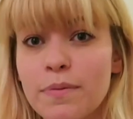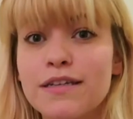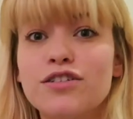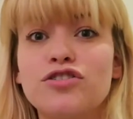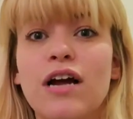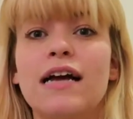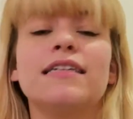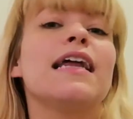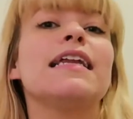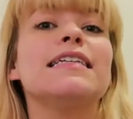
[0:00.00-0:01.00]
be
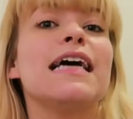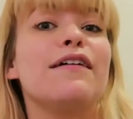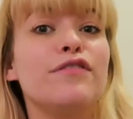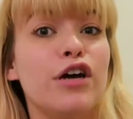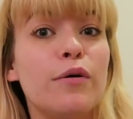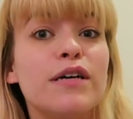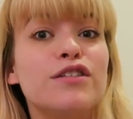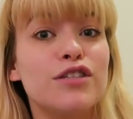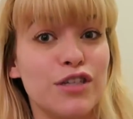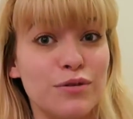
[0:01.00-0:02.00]
distracted. I need to have no
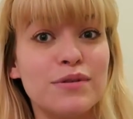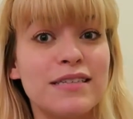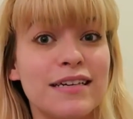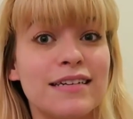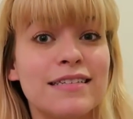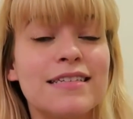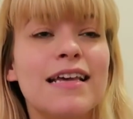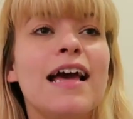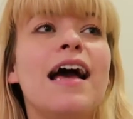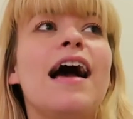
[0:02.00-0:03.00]
excuses
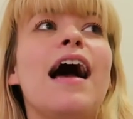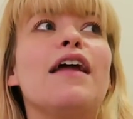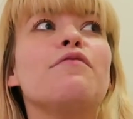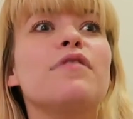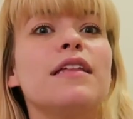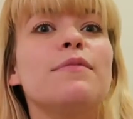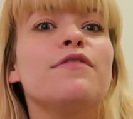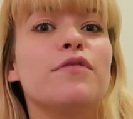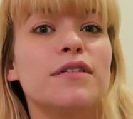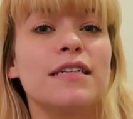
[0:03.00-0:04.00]
and really be
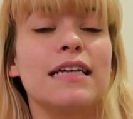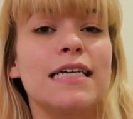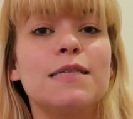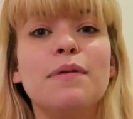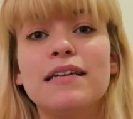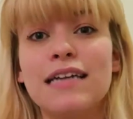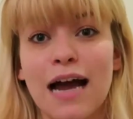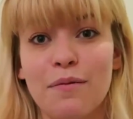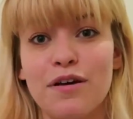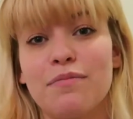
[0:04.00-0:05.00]
forced to like spend
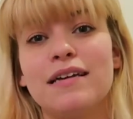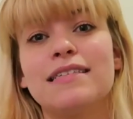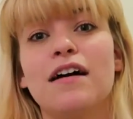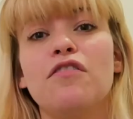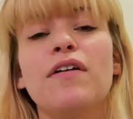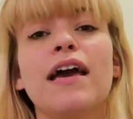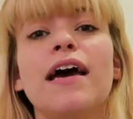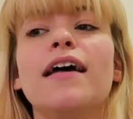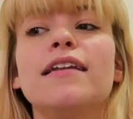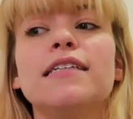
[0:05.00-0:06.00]
time with myself
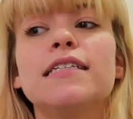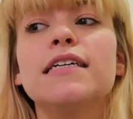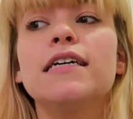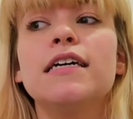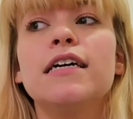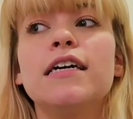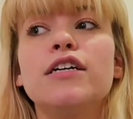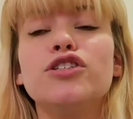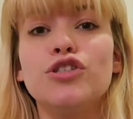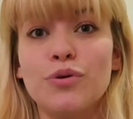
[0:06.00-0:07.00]
and
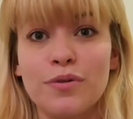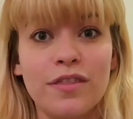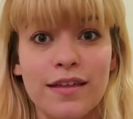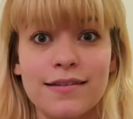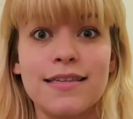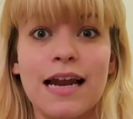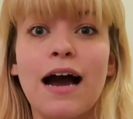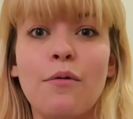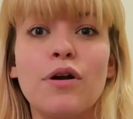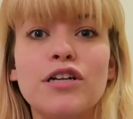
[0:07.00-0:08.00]
do the things that
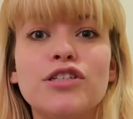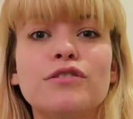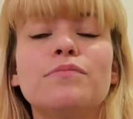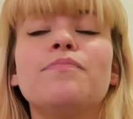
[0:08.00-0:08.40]
I want to do.